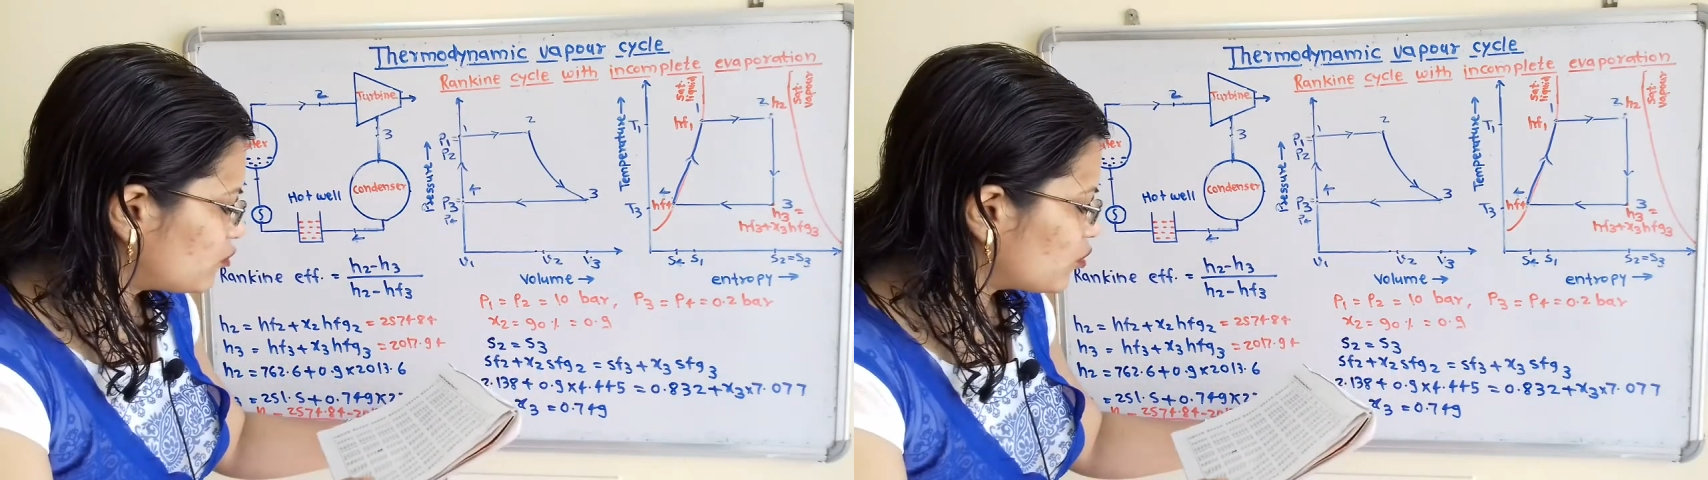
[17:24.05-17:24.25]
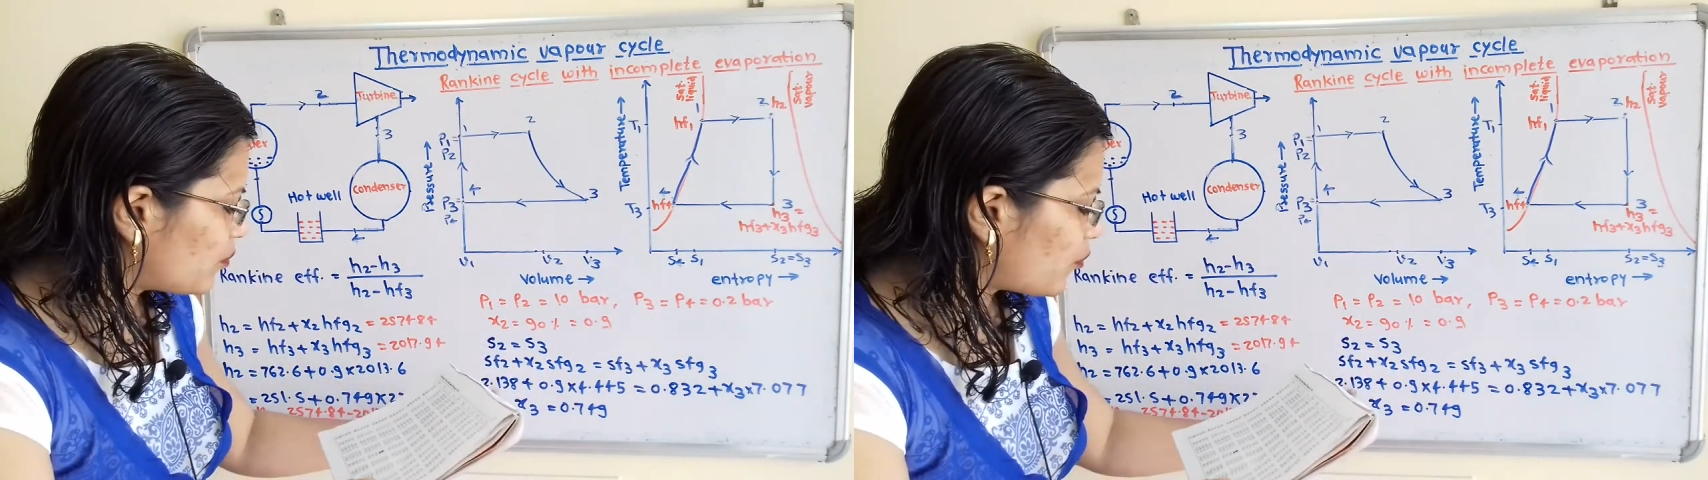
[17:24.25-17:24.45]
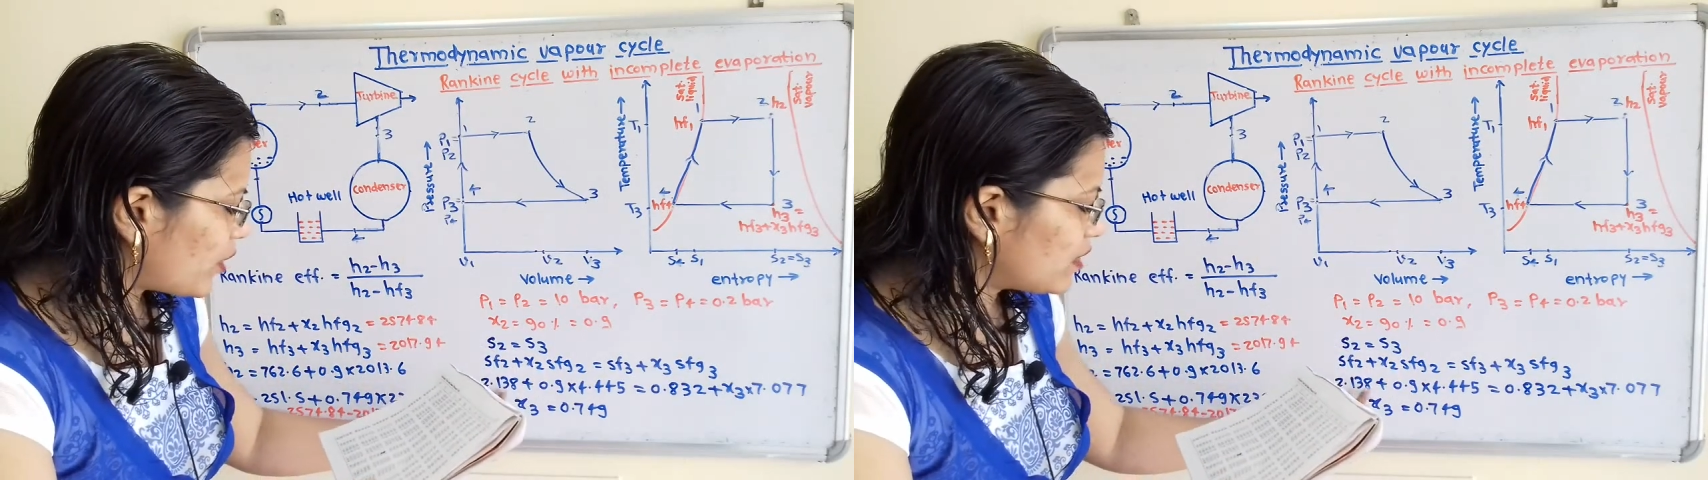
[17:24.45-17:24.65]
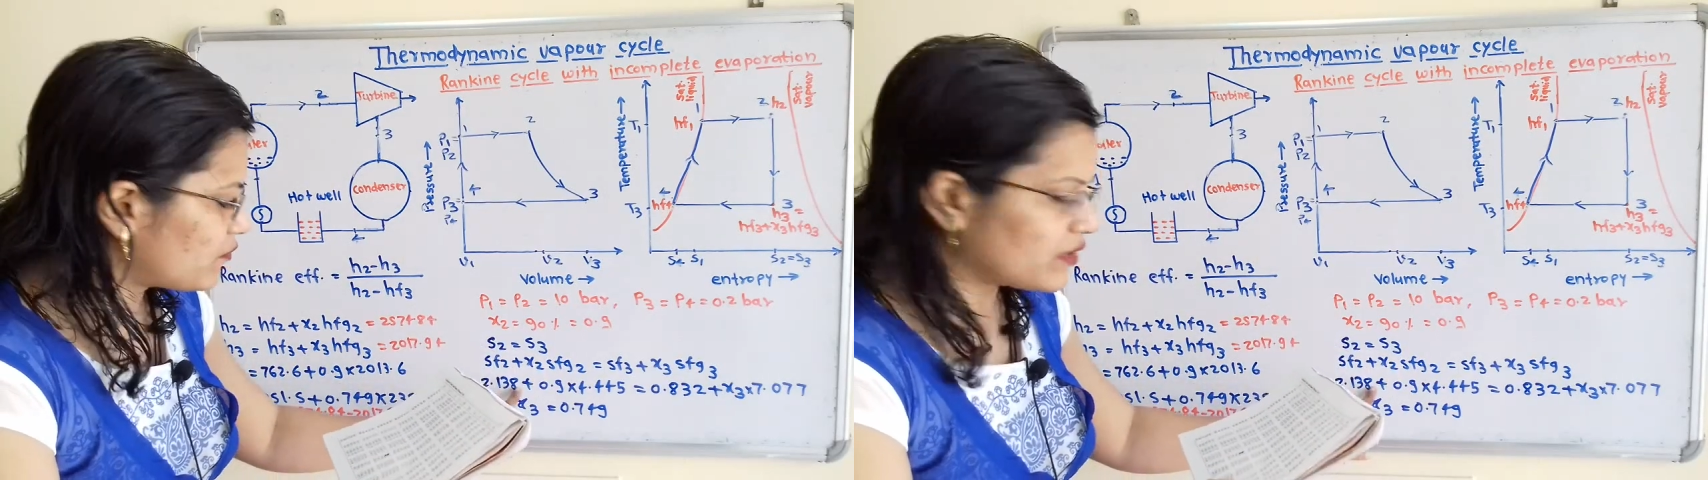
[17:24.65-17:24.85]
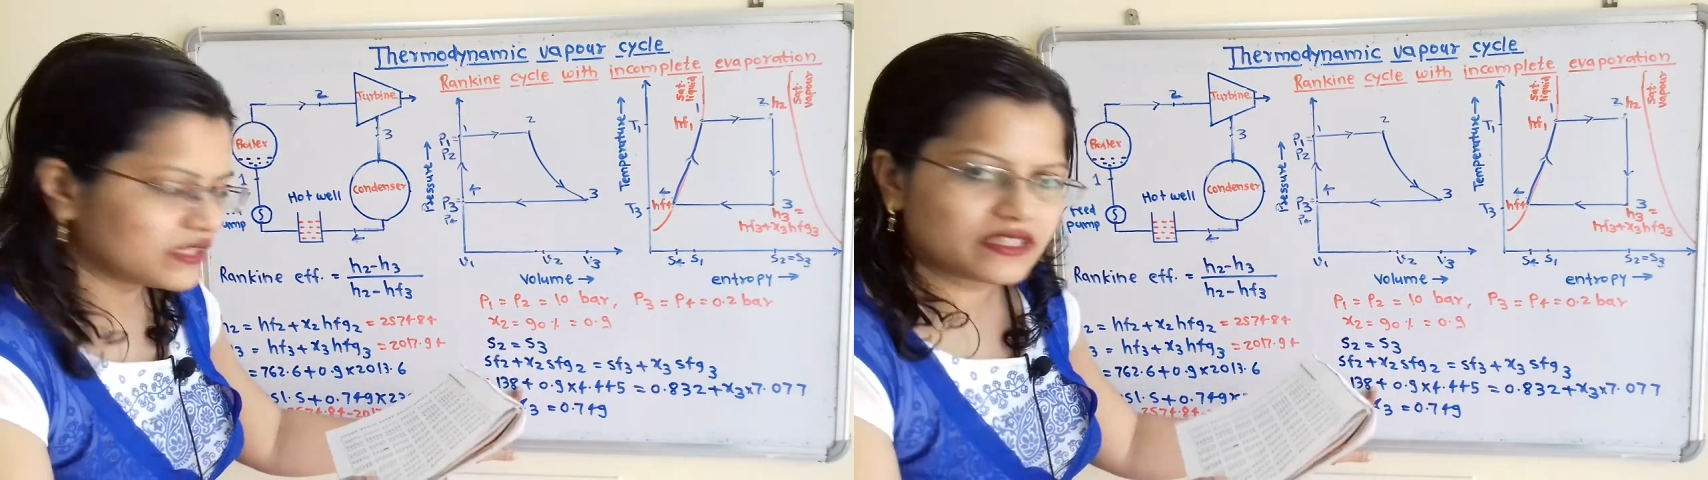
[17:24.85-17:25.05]

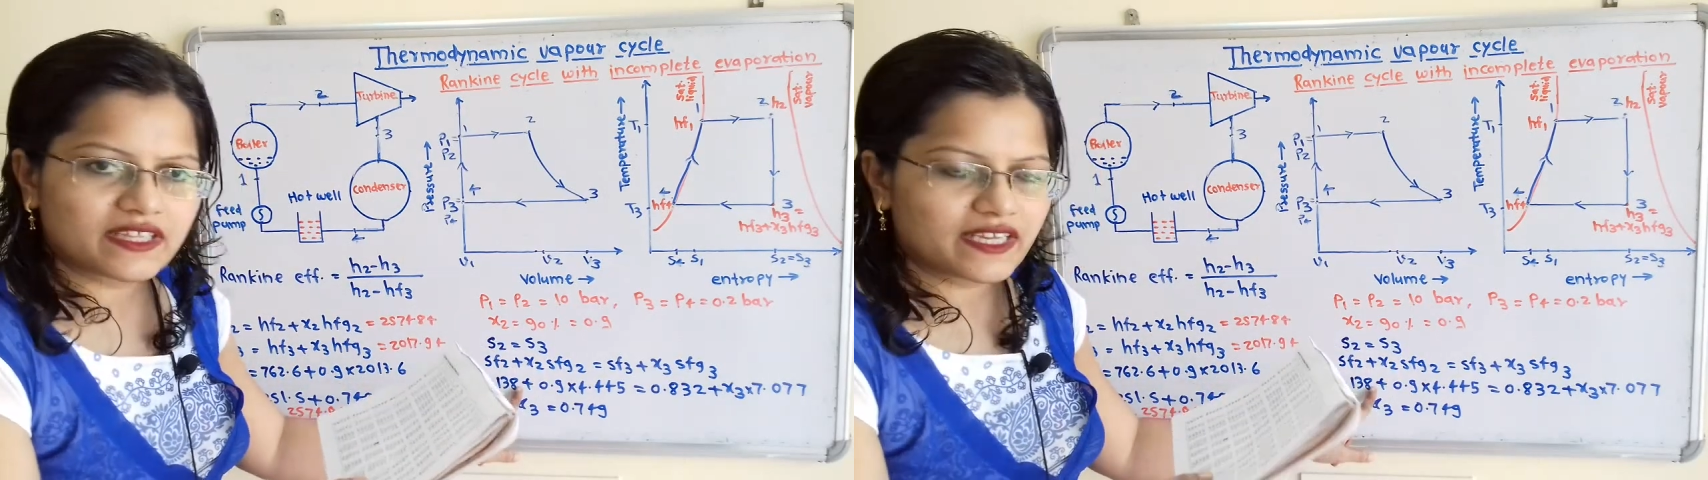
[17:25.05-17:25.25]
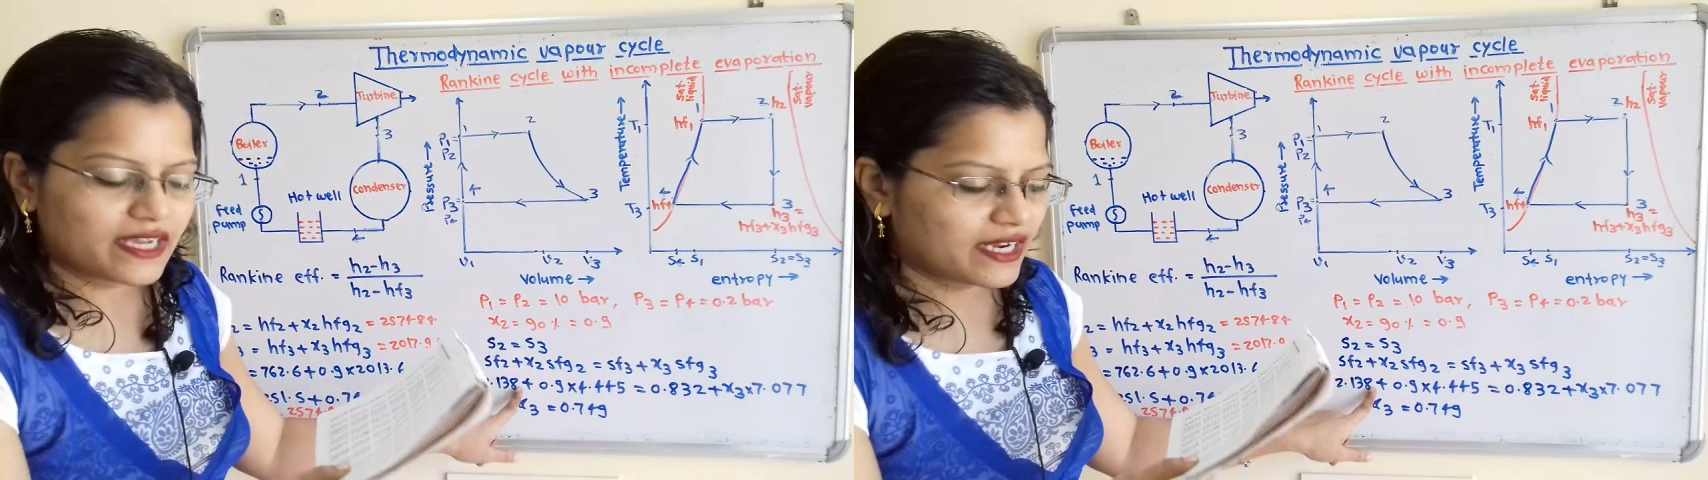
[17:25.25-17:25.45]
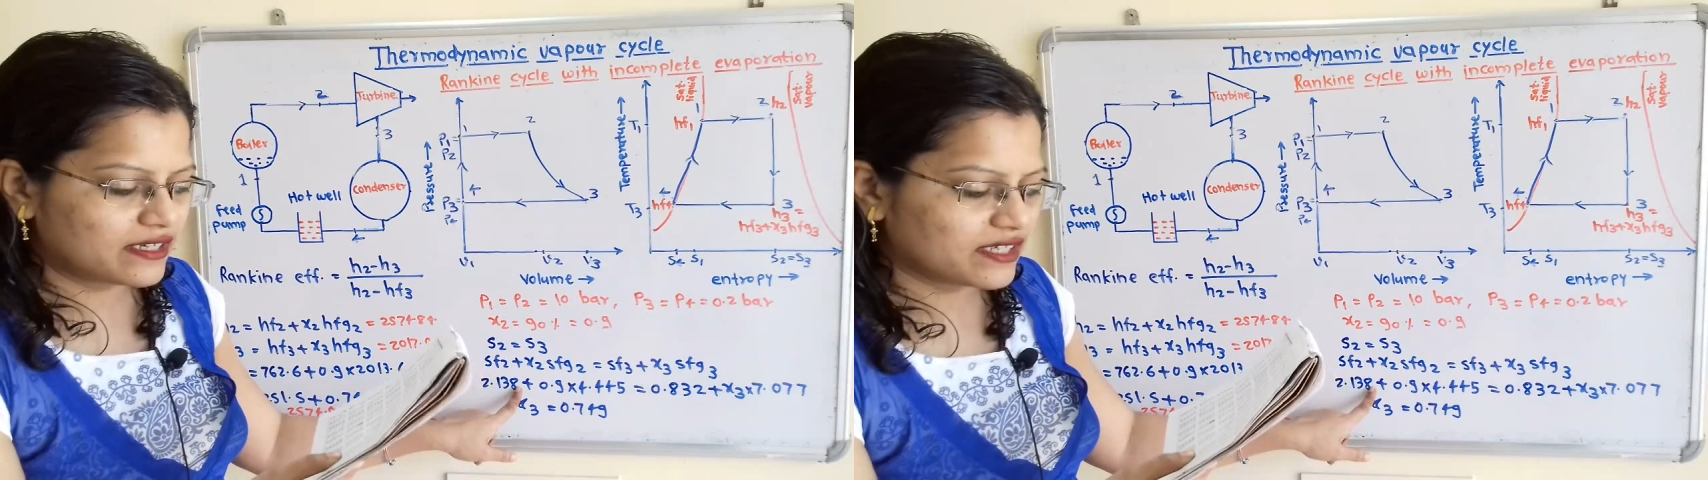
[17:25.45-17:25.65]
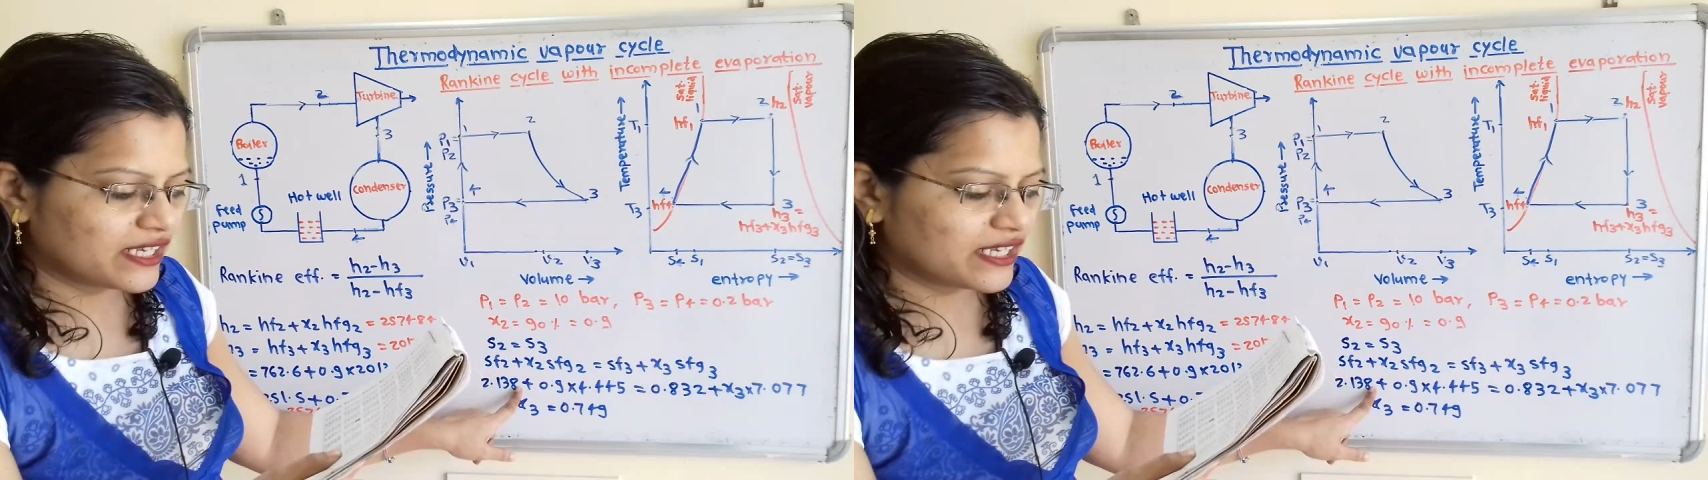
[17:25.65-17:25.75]
2.138